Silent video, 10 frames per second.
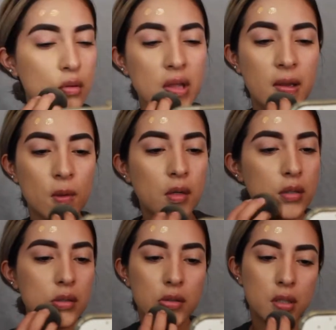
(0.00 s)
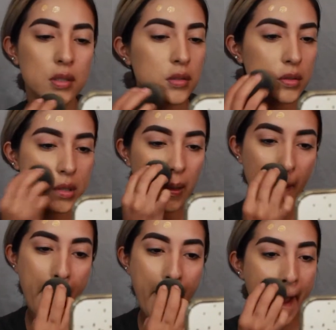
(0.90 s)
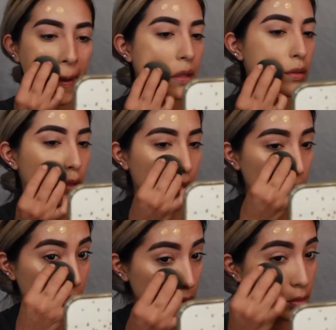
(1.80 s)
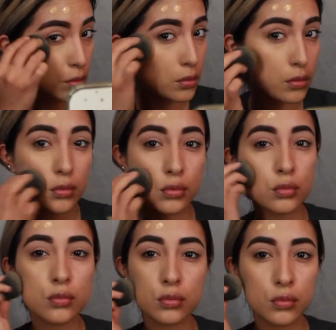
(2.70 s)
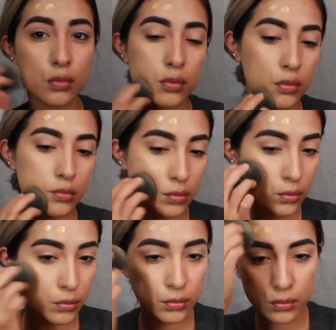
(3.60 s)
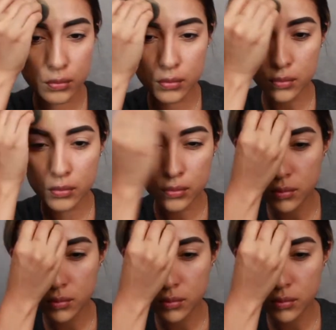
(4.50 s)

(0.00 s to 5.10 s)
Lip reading: Nobody speaks.